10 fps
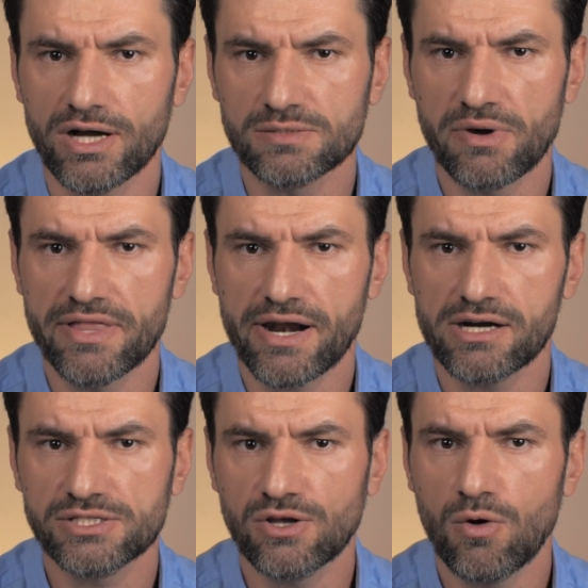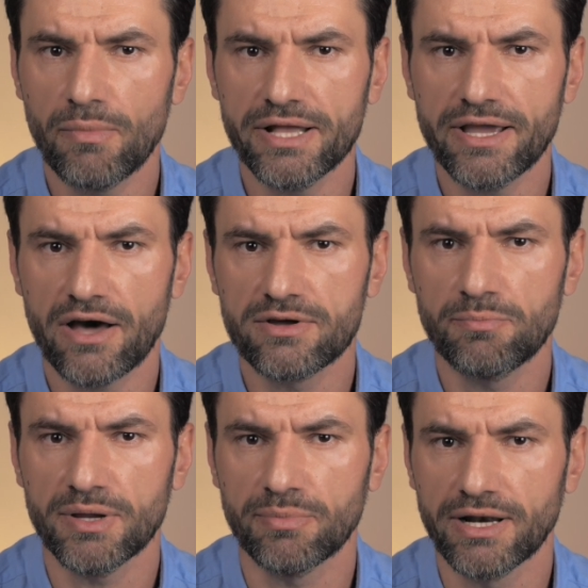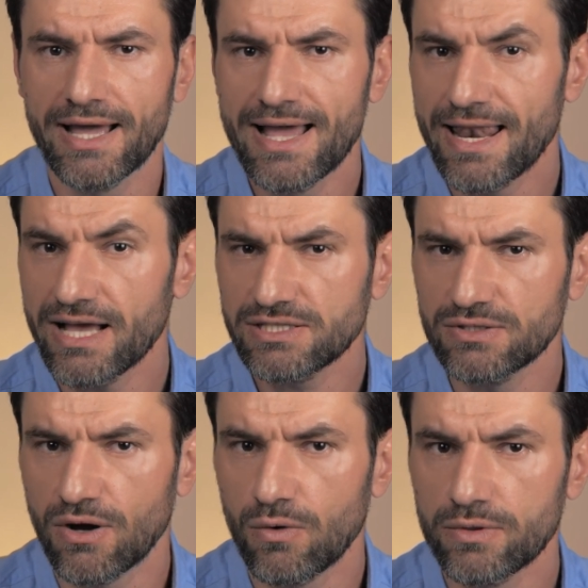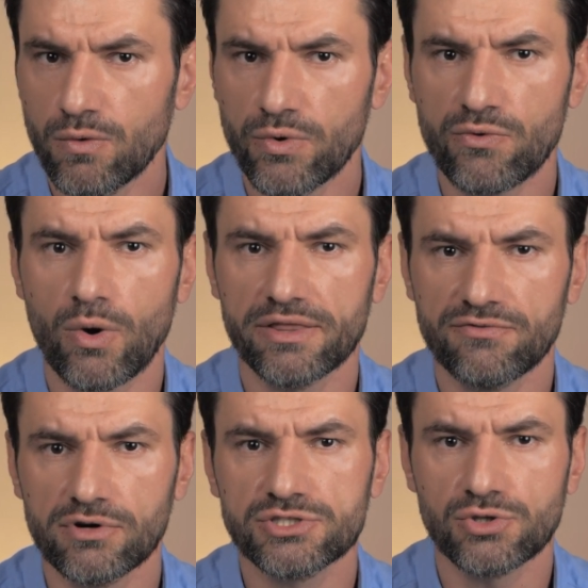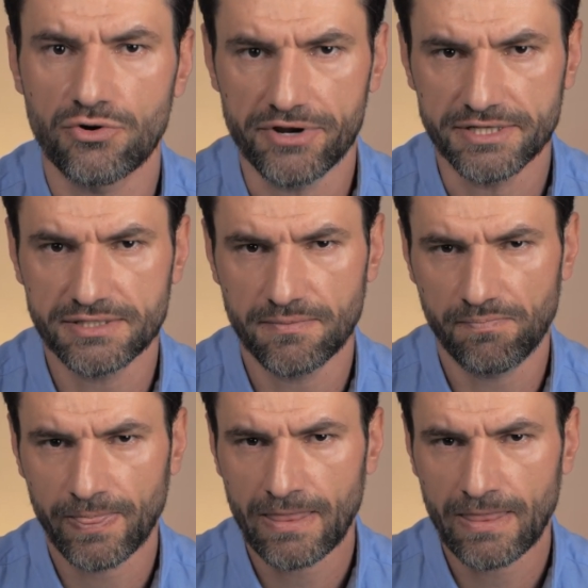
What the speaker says: ones, but there are so many other people less known with wonderful stories.